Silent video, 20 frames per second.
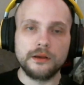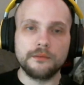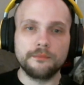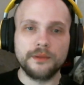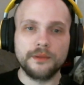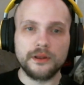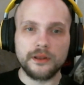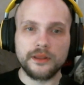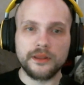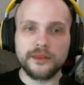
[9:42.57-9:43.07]

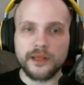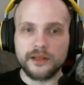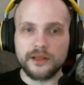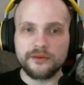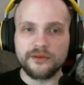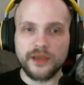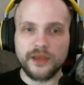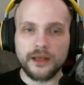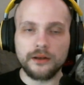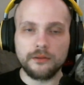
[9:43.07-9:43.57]
Building that
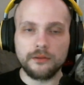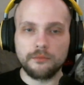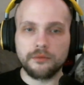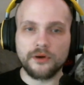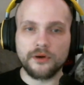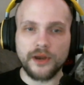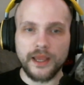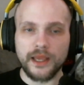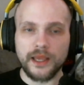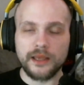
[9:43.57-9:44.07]
channel
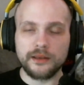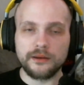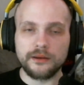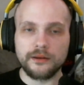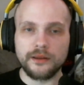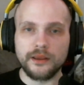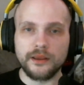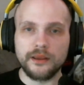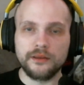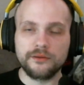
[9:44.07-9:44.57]
brand
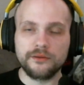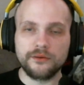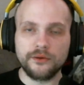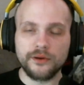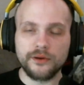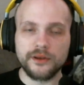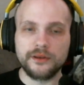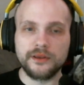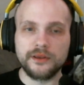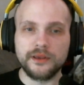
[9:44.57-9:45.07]
is
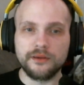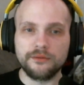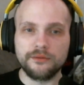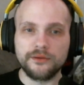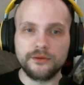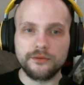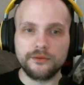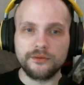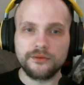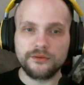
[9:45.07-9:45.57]
going to give
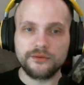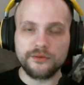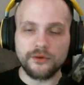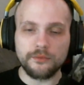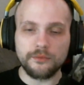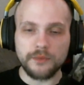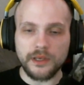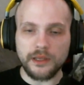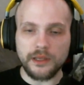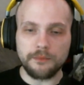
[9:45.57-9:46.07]
you so
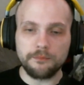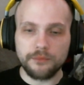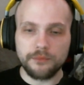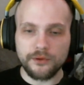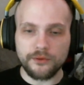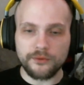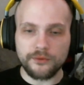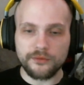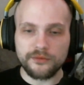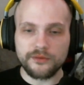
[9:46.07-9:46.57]
many
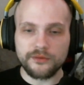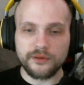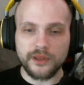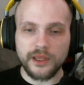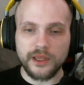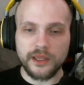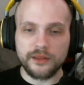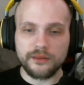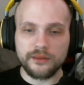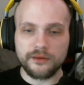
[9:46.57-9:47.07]
boosts
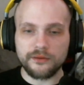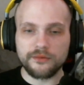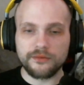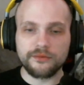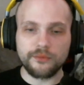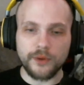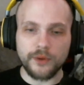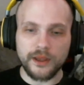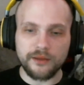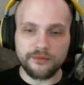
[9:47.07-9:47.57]
in
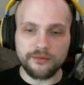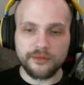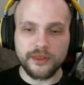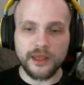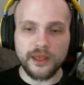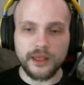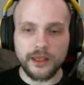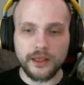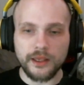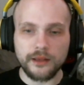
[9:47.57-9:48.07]
this way of
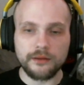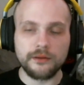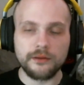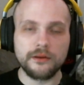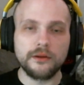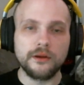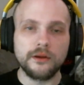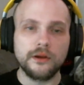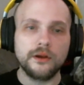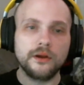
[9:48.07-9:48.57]
thinking
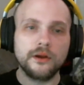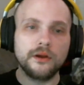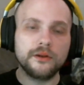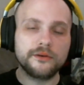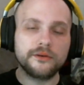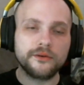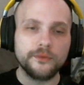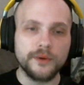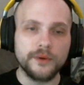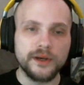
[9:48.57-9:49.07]

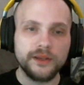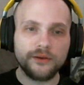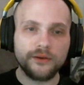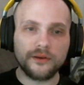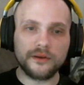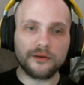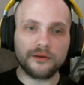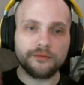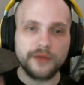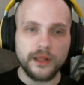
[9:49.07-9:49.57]
to where you
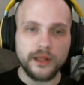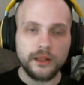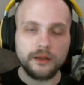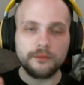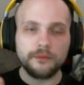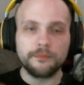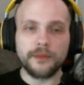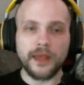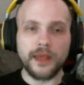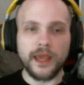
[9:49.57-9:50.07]
can
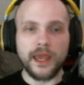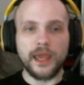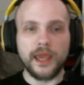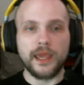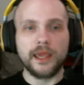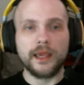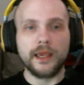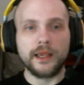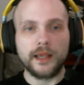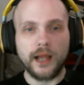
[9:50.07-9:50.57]
develop
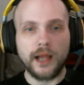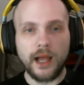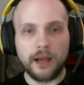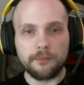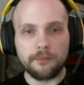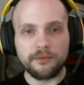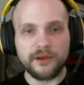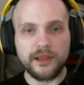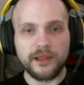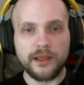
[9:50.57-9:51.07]
a
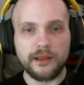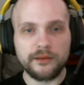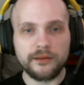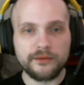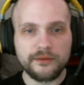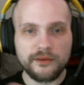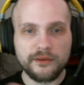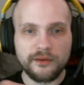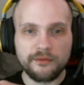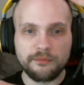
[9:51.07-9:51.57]

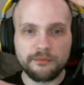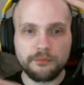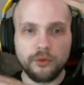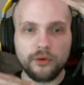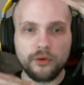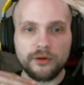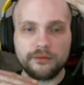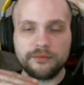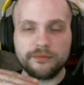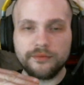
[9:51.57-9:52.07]
comprehensive
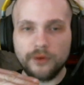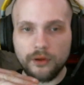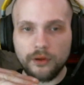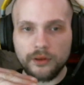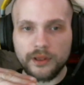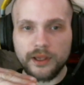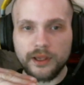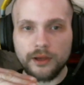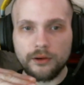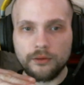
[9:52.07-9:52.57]

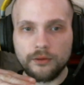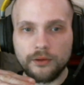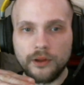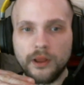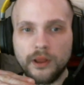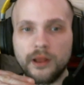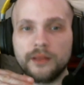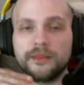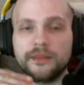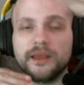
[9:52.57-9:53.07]
portfolio
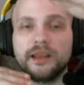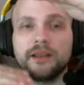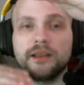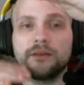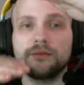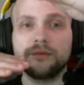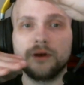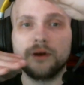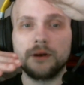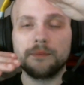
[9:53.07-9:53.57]
that
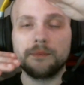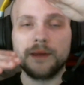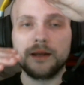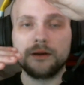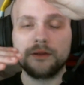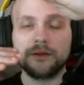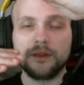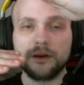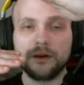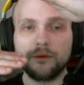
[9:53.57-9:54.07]
is far
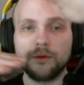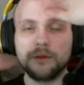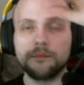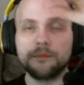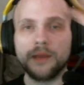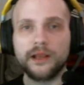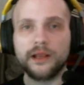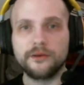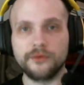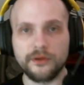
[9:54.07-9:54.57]
better than a
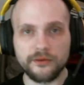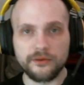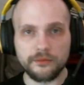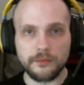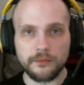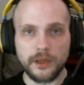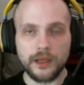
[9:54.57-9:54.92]
one-page resume.